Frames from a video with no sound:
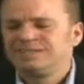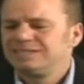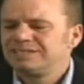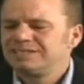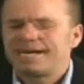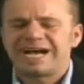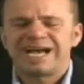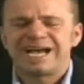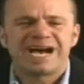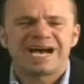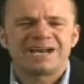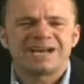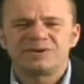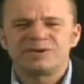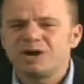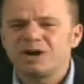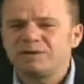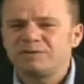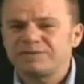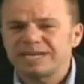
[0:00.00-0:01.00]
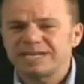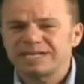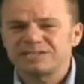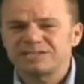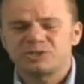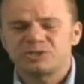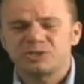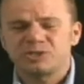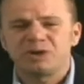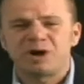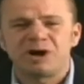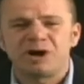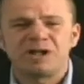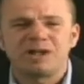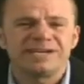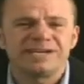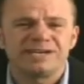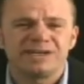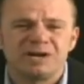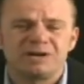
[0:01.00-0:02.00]
I don't know if that's true. All
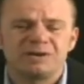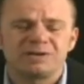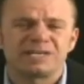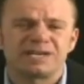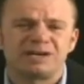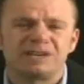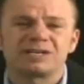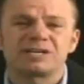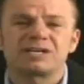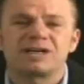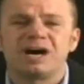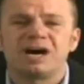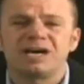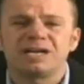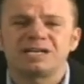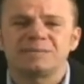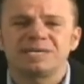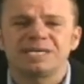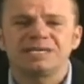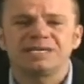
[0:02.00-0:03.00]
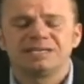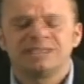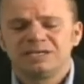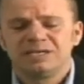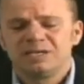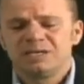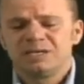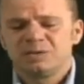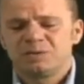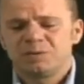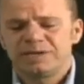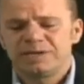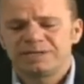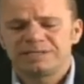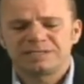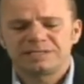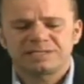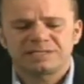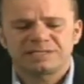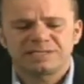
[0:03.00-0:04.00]
I know is that our economy
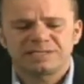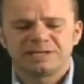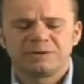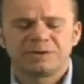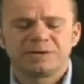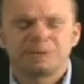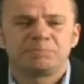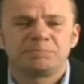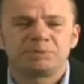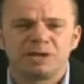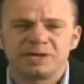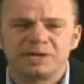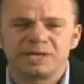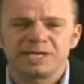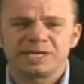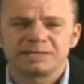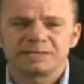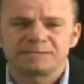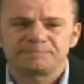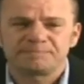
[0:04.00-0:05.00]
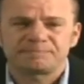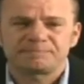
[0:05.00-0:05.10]
was, imploding.